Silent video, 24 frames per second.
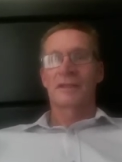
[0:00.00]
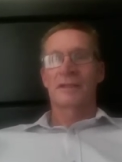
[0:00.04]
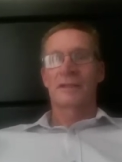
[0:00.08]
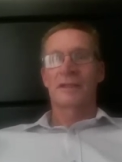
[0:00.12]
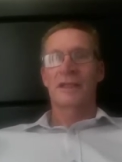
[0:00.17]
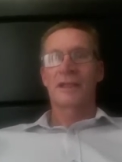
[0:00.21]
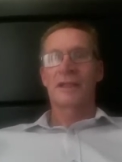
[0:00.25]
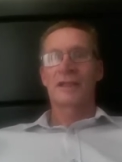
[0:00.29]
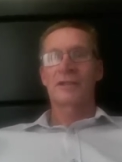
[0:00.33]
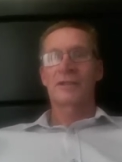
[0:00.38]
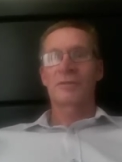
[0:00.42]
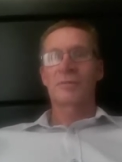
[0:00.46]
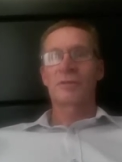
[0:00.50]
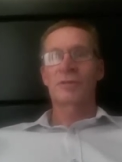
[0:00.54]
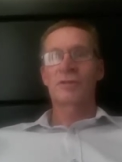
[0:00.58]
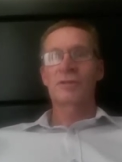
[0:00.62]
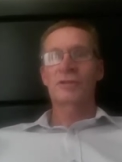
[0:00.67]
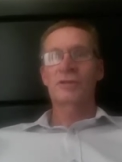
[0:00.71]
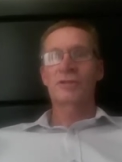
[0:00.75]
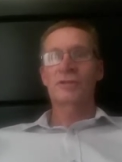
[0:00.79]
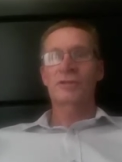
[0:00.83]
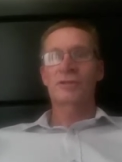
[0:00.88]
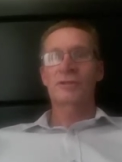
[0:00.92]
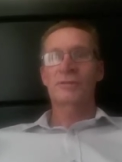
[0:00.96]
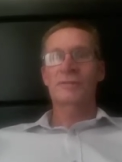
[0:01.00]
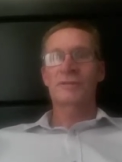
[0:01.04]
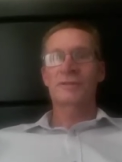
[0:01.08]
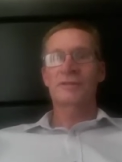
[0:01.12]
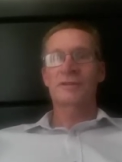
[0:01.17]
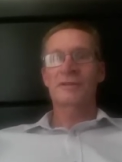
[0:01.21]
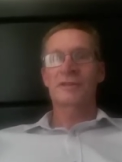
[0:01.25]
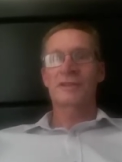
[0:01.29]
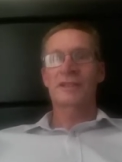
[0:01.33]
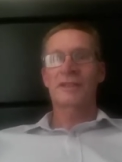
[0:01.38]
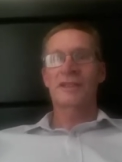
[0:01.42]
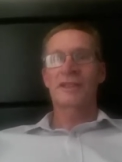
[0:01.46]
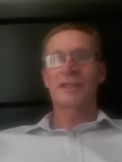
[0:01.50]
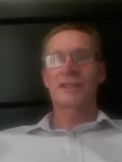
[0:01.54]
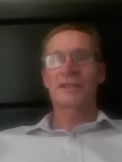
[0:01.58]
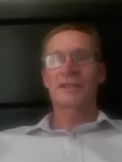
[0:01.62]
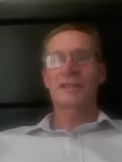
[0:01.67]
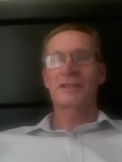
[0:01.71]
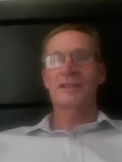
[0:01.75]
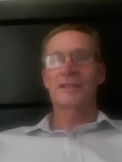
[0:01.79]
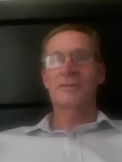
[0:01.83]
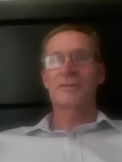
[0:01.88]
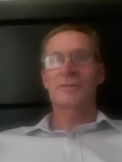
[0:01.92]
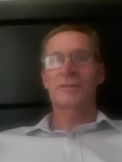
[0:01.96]
They had the morning service and they had the
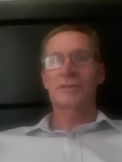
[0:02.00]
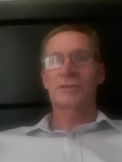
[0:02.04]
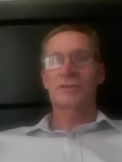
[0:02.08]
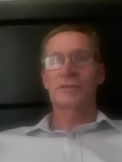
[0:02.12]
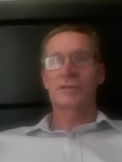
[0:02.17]
evening